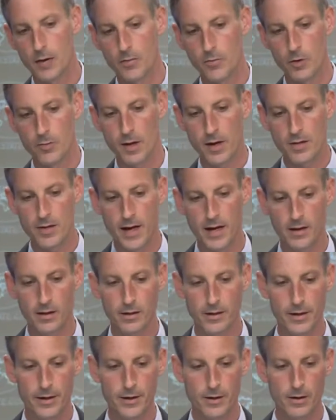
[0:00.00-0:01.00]
We made that
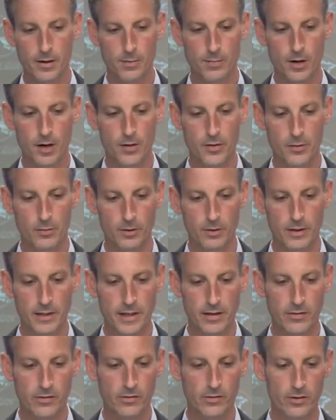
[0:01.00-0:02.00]
clear upon the
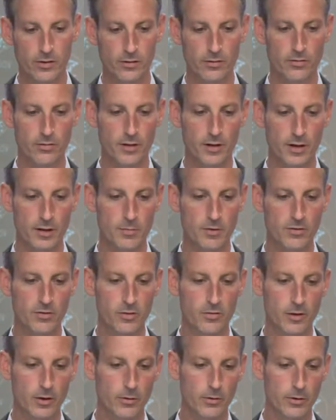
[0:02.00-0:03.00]
release of the
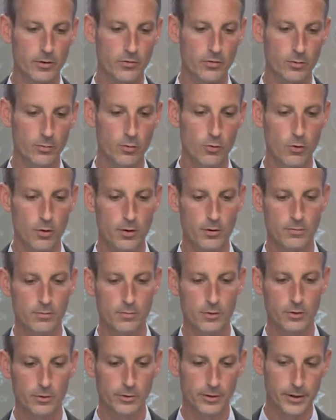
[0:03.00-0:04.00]
Commission of Inquiry's report
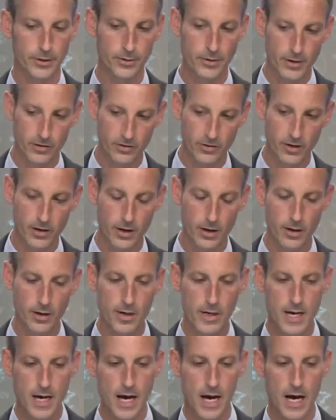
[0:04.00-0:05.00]
earlier this year.